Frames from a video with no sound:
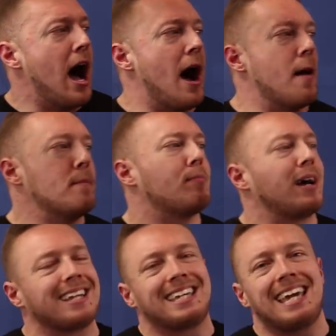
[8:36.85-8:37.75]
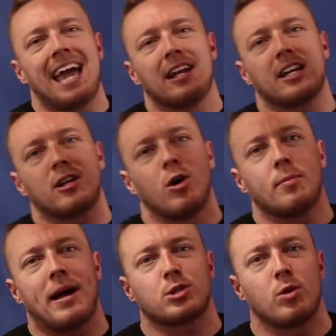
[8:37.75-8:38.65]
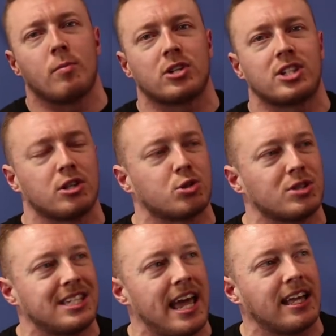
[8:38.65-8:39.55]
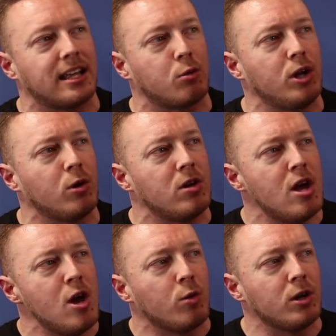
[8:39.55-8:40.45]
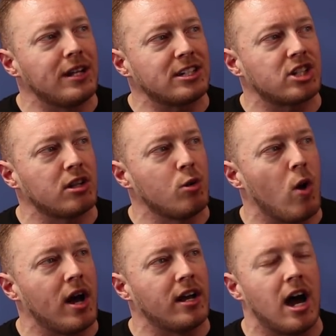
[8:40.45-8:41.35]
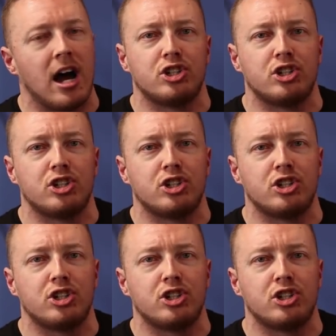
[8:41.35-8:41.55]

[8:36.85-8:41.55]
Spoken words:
But again, going back to what Marcellus was saying, like we don't necessarily wanna